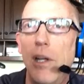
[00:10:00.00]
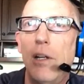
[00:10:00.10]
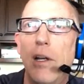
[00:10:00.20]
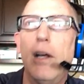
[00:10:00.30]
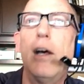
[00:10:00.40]

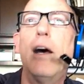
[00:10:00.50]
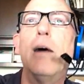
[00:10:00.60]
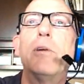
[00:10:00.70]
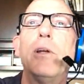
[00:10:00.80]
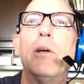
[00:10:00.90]
gonna
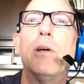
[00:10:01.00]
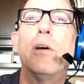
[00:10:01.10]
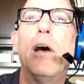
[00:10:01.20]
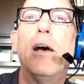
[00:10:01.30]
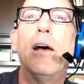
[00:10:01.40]
I'm
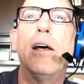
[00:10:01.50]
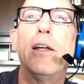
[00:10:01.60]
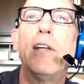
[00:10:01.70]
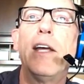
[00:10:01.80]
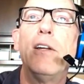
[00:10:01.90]
gonna uh,
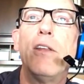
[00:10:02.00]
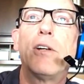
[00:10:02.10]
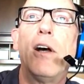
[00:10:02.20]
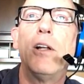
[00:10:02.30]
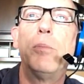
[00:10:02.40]
take
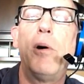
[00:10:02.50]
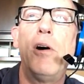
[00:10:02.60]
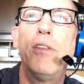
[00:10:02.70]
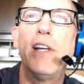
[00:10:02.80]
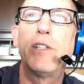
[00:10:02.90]
another caller,
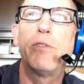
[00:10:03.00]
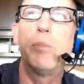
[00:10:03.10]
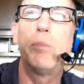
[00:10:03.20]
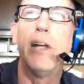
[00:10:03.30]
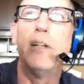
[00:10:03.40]
Paul. Thanks for
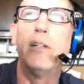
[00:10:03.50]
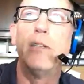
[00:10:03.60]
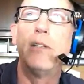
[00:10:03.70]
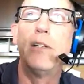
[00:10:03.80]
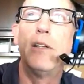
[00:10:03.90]
playing.
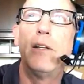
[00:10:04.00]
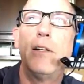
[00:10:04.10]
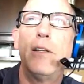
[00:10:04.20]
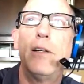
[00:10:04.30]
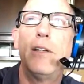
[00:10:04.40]
I
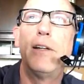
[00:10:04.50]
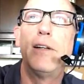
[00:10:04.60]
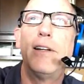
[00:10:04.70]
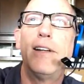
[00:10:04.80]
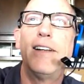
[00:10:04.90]
have been
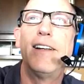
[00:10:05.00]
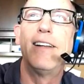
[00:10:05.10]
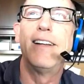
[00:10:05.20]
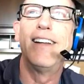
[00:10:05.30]
schooled.